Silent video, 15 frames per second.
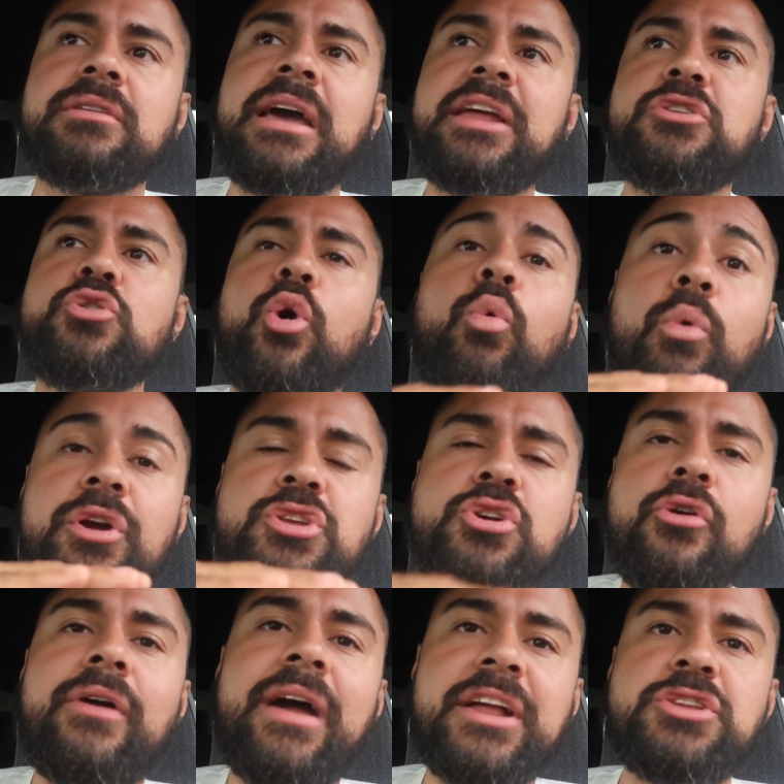and know where
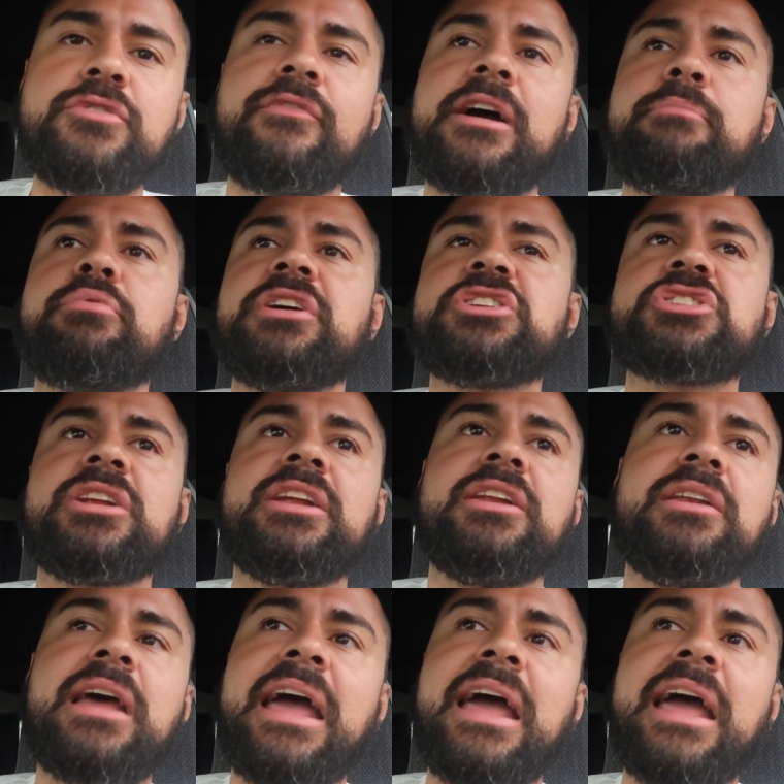you're at in your vibration,